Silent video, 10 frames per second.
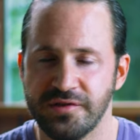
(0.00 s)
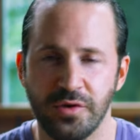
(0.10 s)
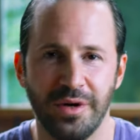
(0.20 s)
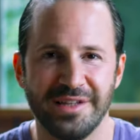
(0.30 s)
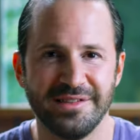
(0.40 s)

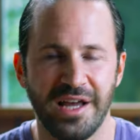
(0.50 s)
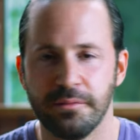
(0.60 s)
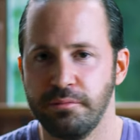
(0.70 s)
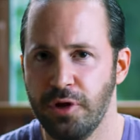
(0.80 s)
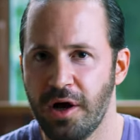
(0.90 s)
So it's
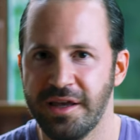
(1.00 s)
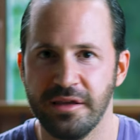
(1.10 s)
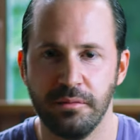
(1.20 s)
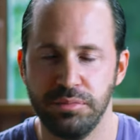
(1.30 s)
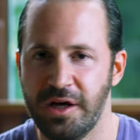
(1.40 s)
not
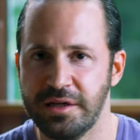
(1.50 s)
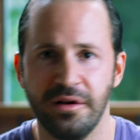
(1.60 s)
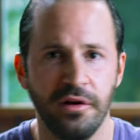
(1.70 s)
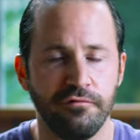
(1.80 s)
blocking the blood